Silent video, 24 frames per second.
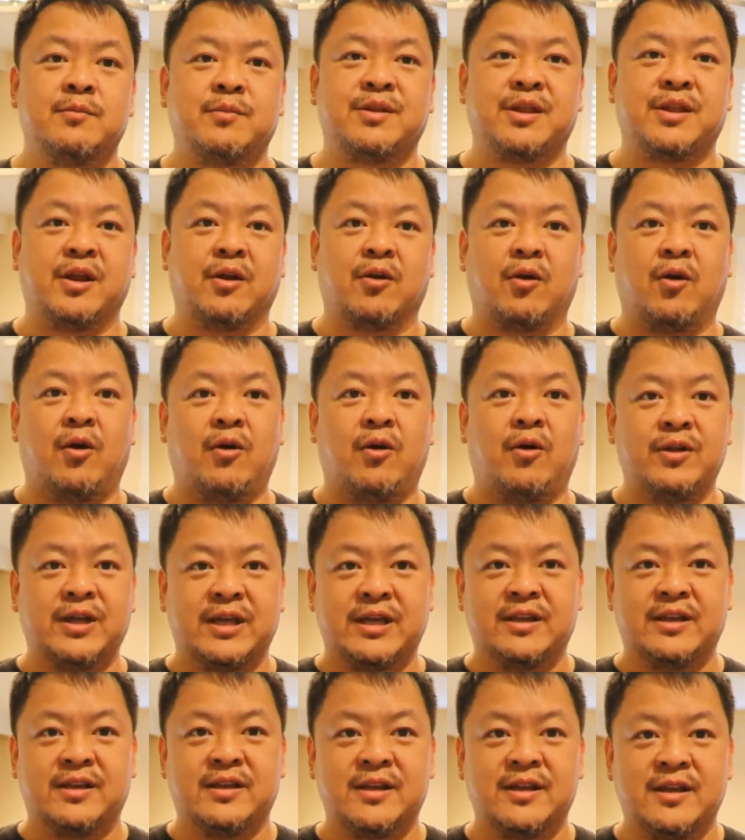but they're all
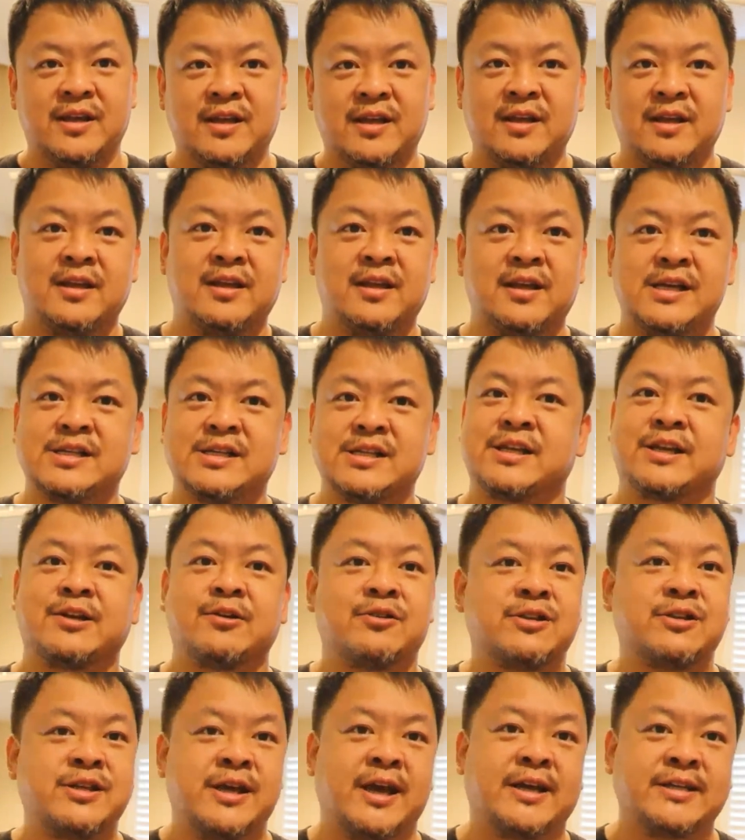in, it's like your
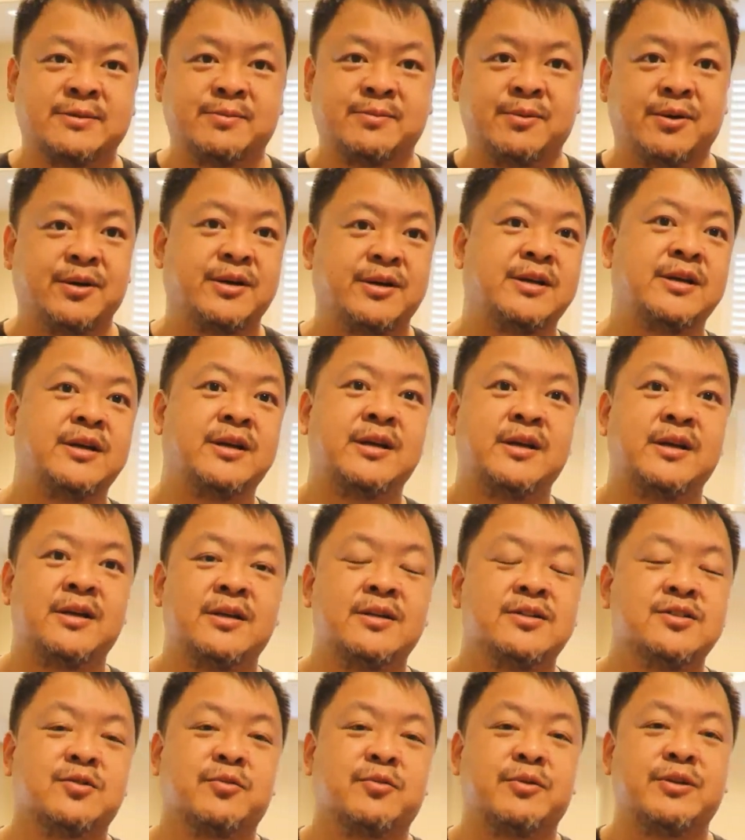textbook.
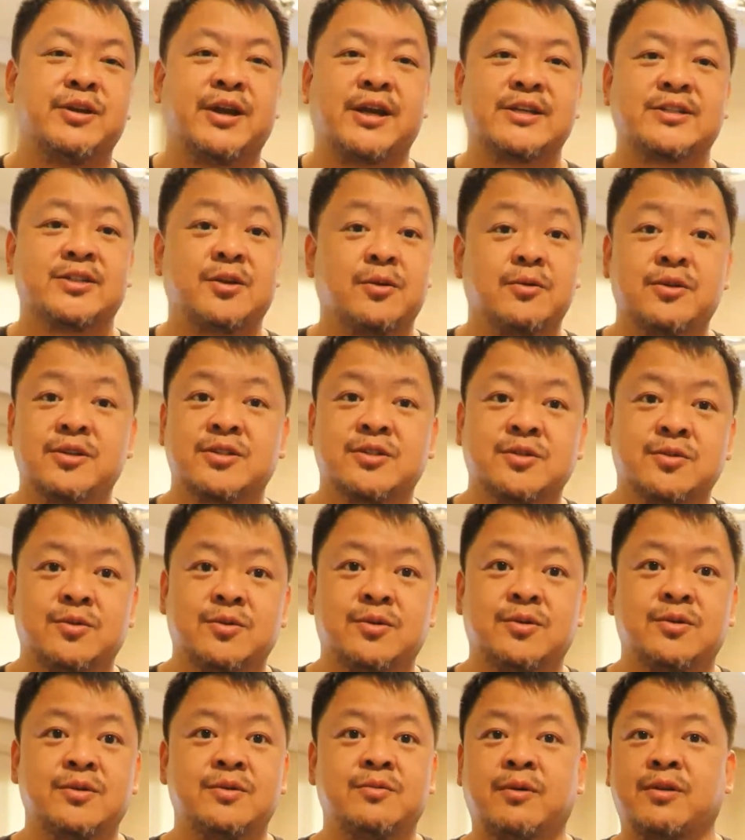So when you guys go to
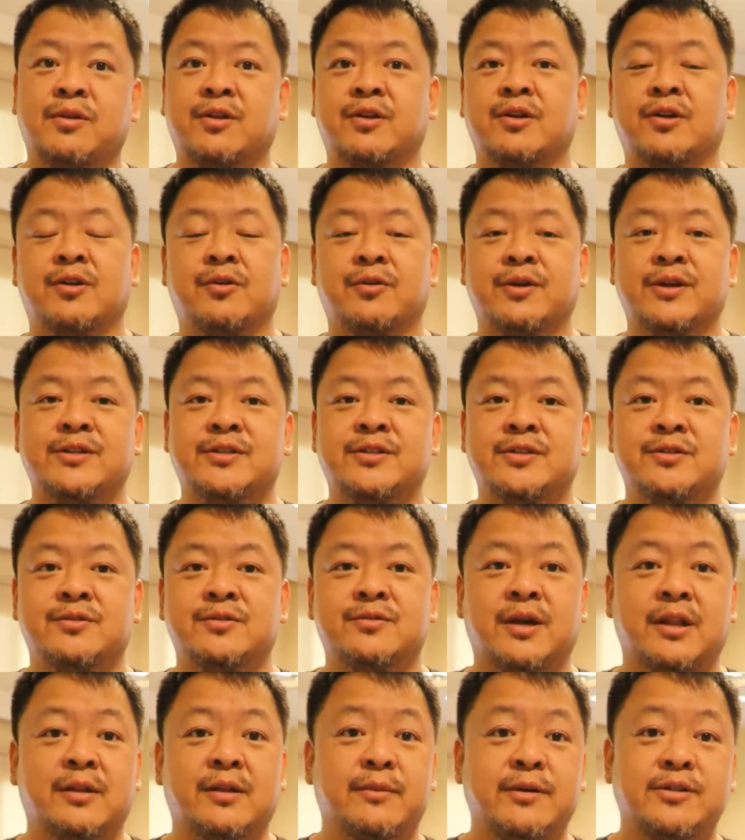school, whether you're going to
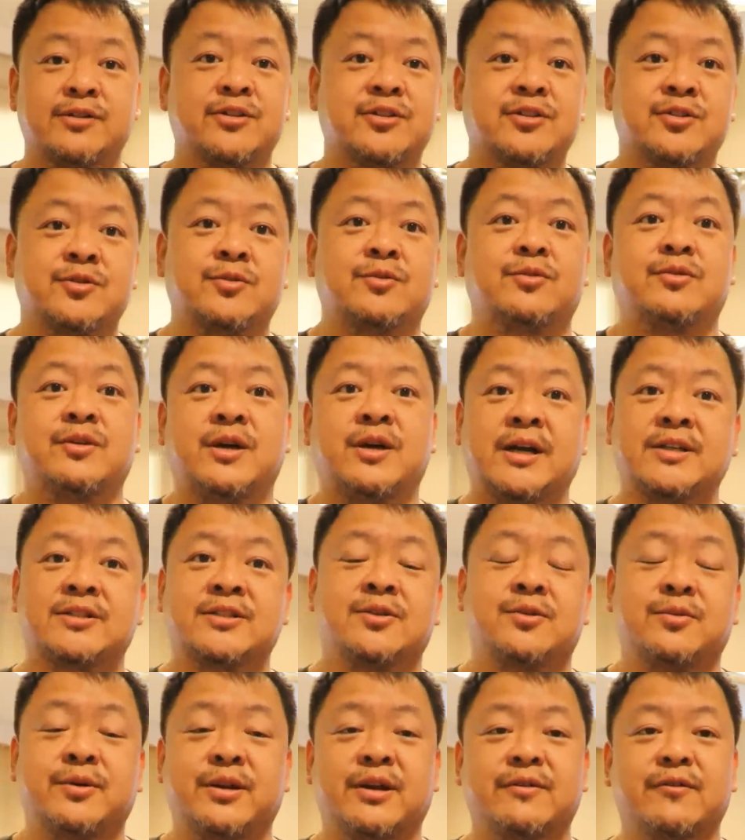elementary school, high
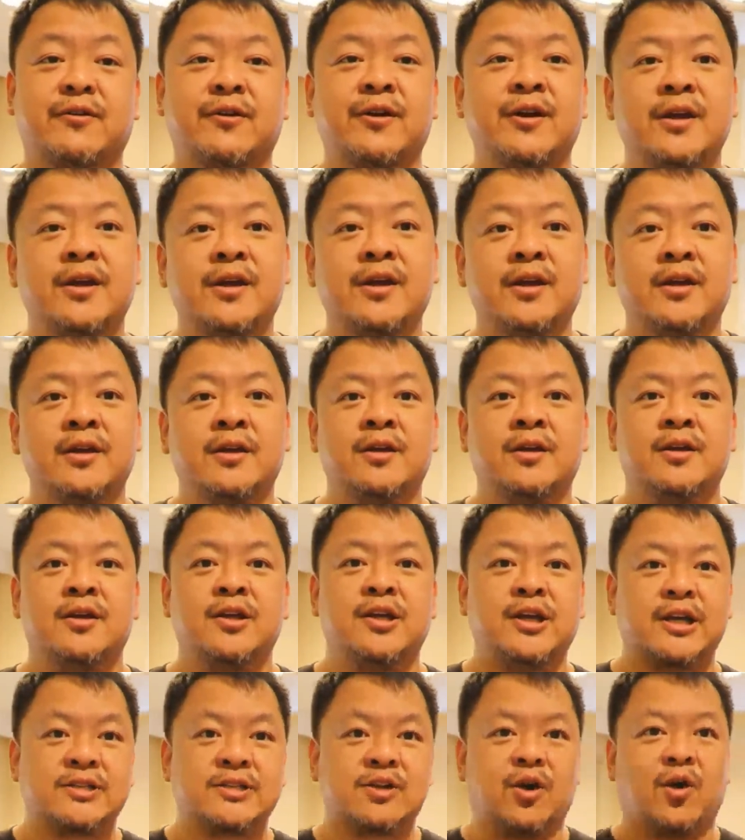school, whatever, you
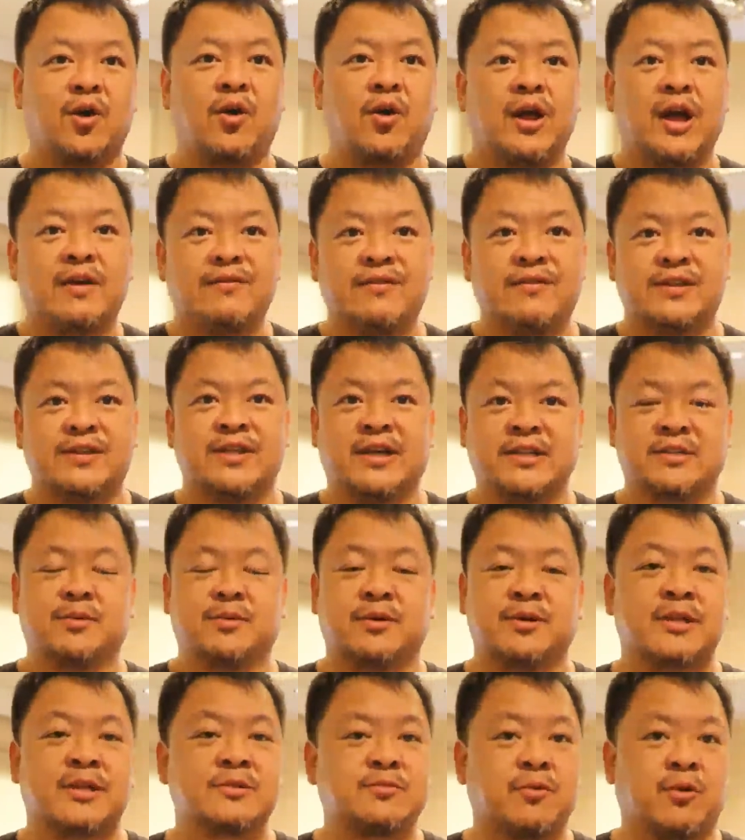guys all have a textbook
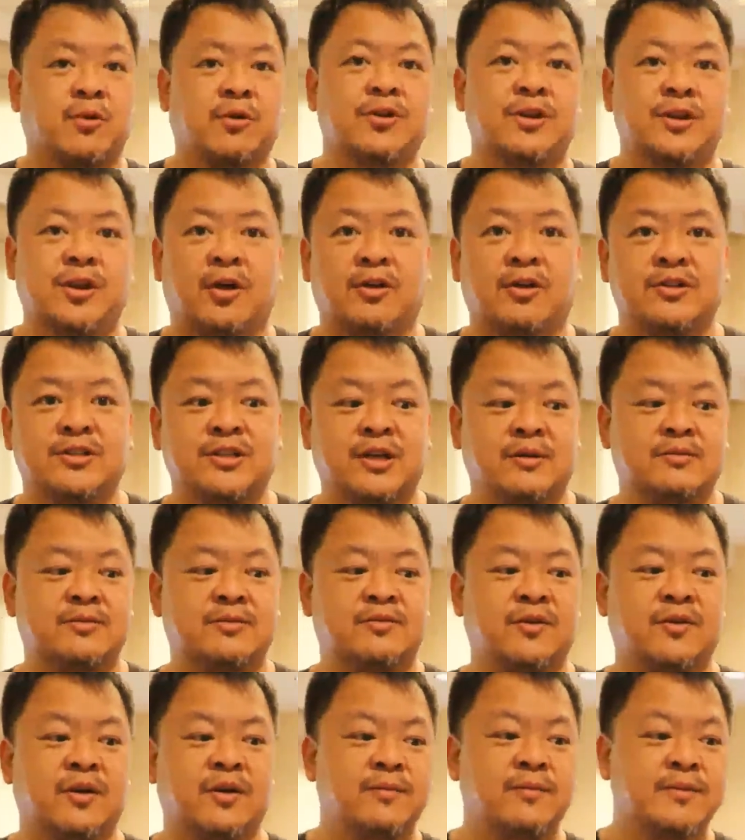and where all the knowledge comes
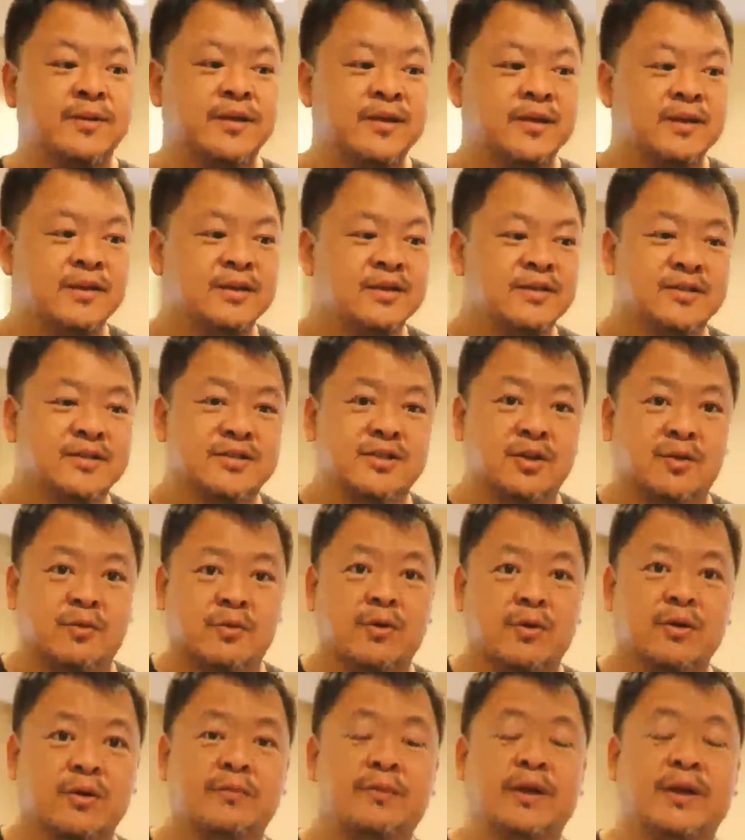from. So we're
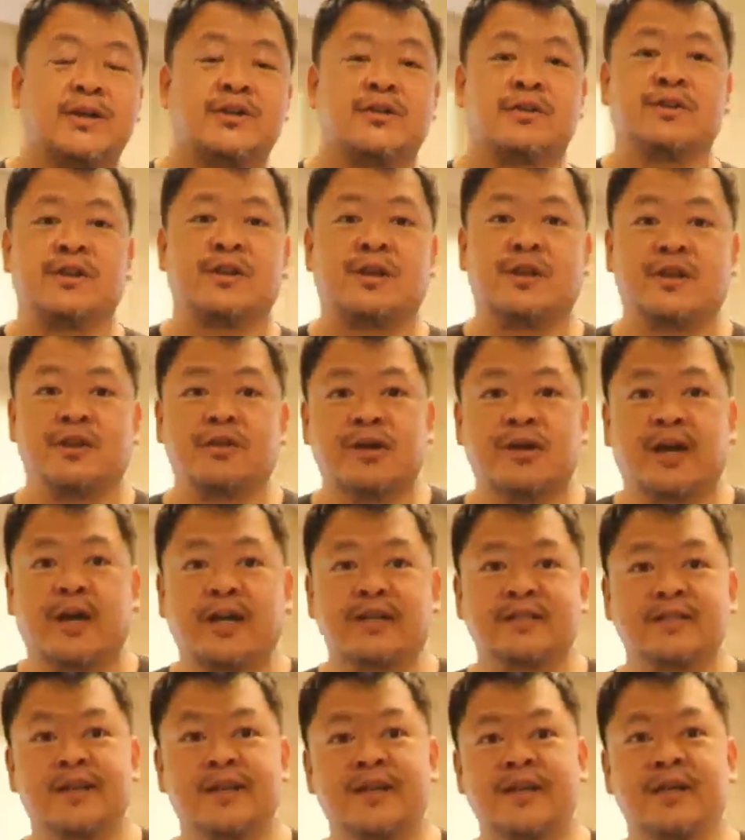going to make sure that you
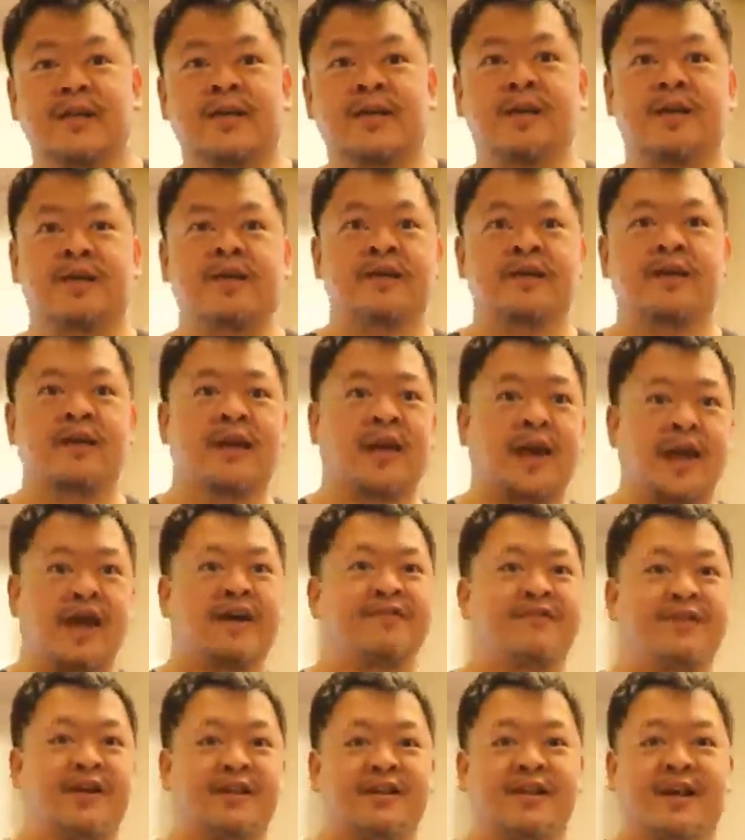guys have
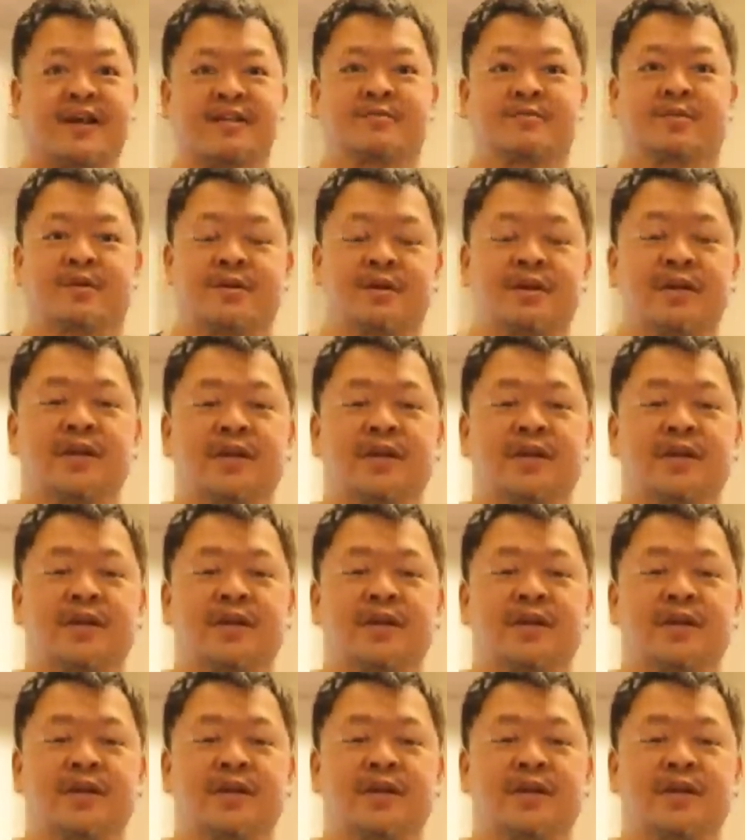that textbook.